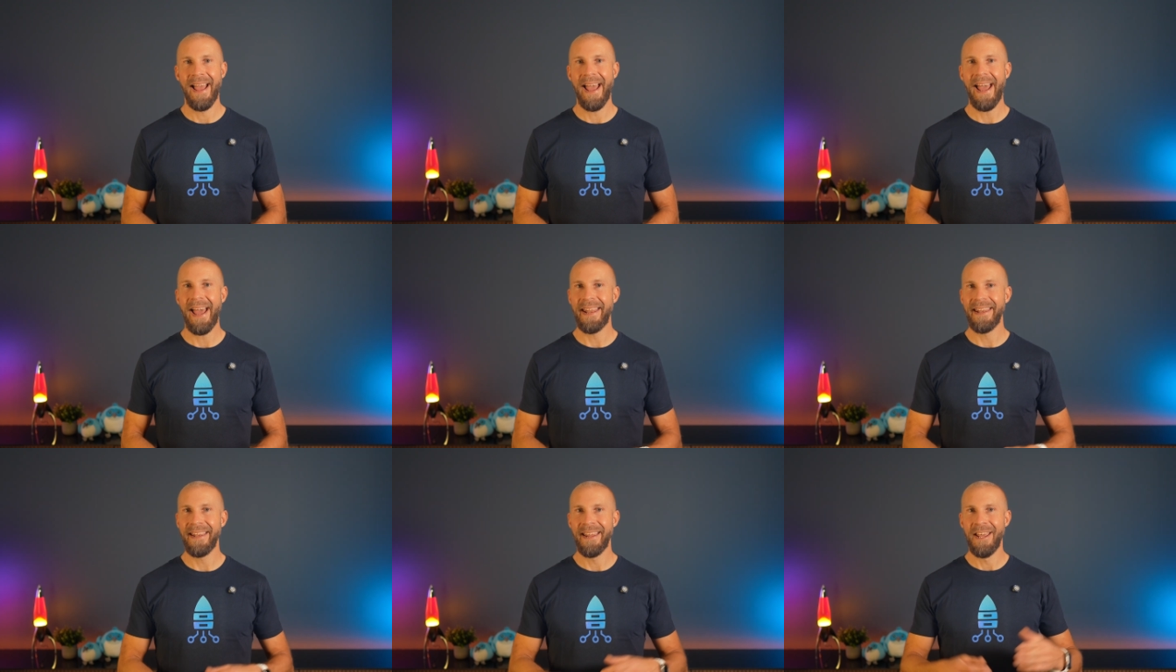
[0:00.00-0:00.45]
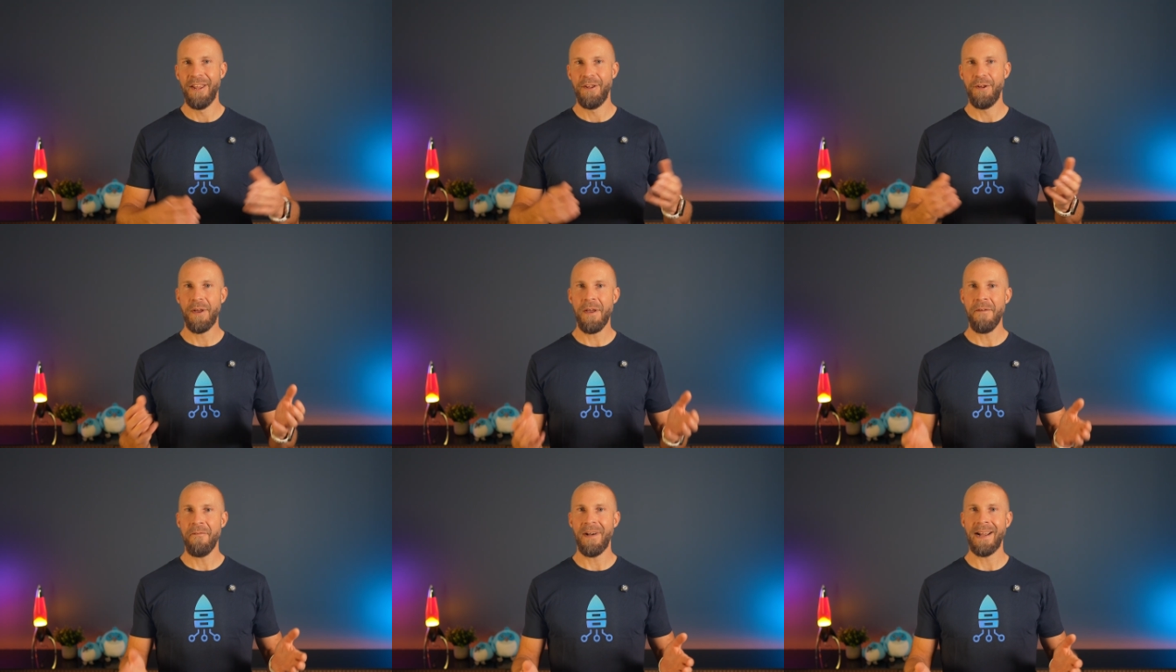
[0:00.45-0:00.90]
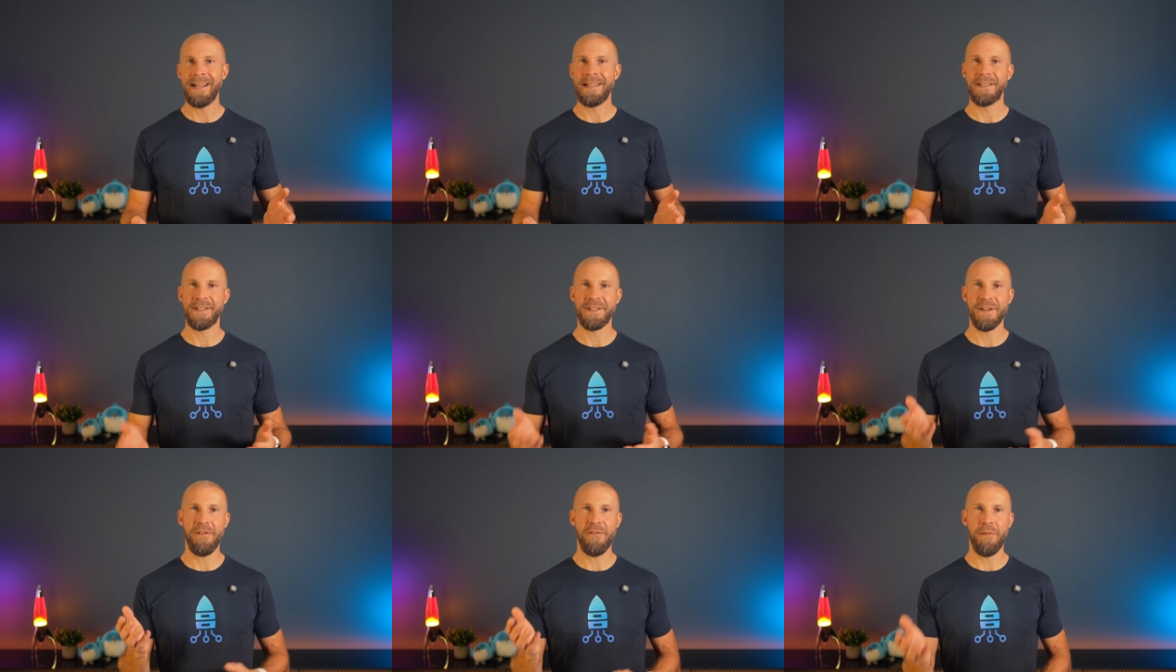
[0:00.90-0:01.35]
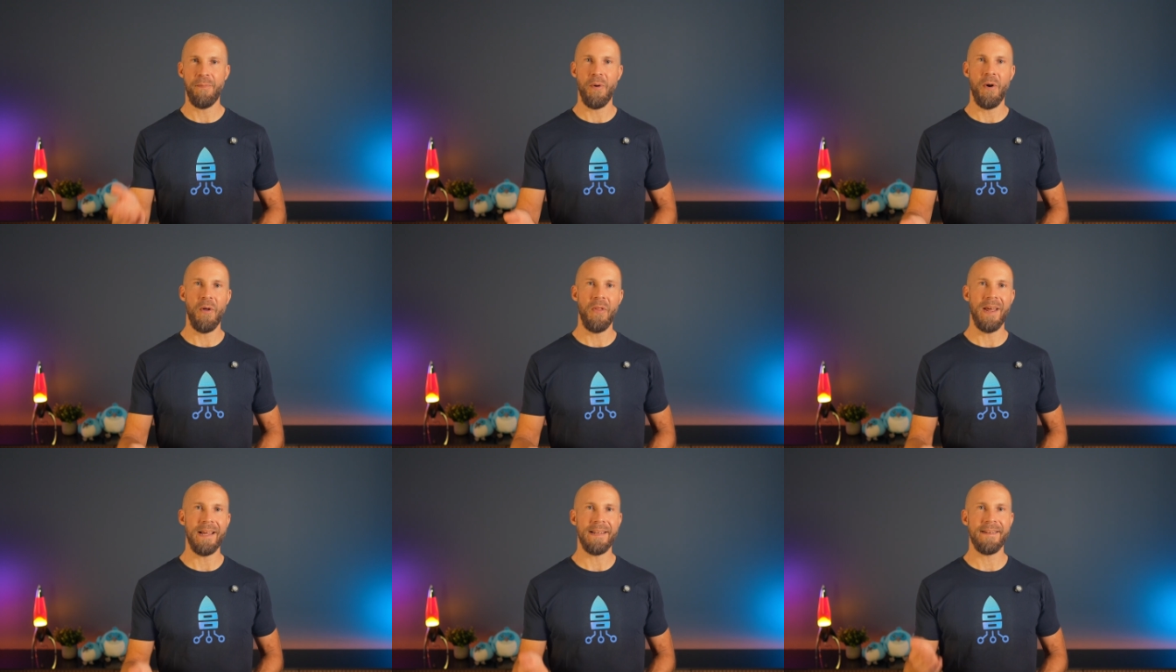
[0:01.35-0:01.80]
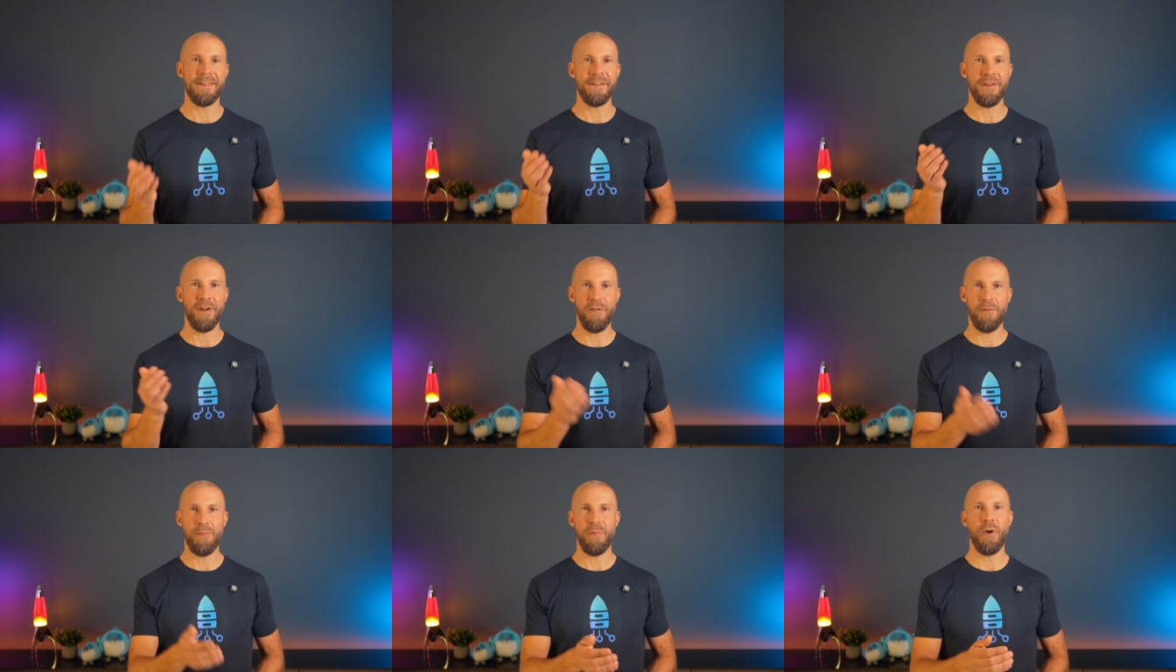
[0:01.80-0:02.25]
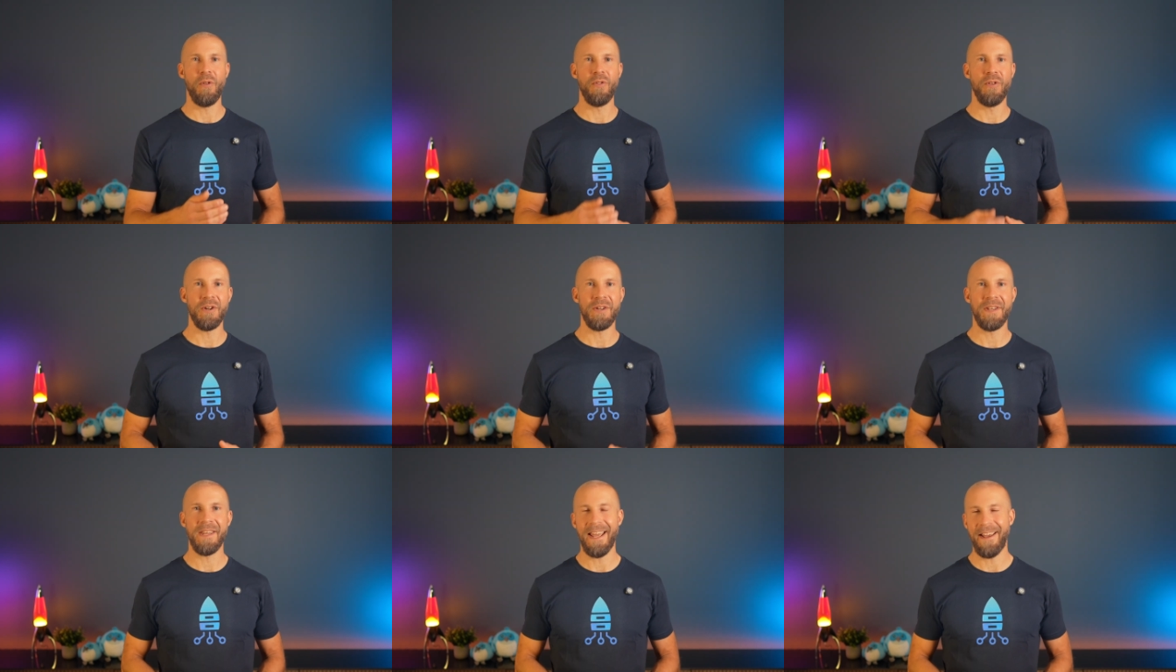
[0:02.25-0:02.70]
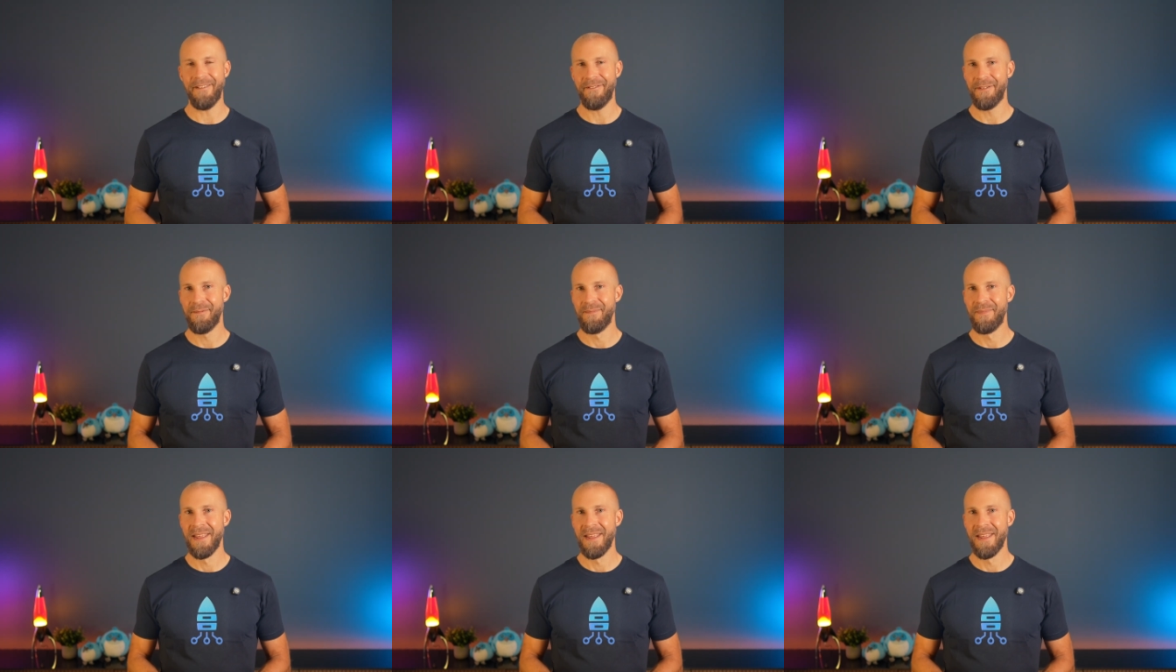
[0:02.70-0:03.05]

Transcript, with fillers: and you can find Serverpod at serverpod.dev.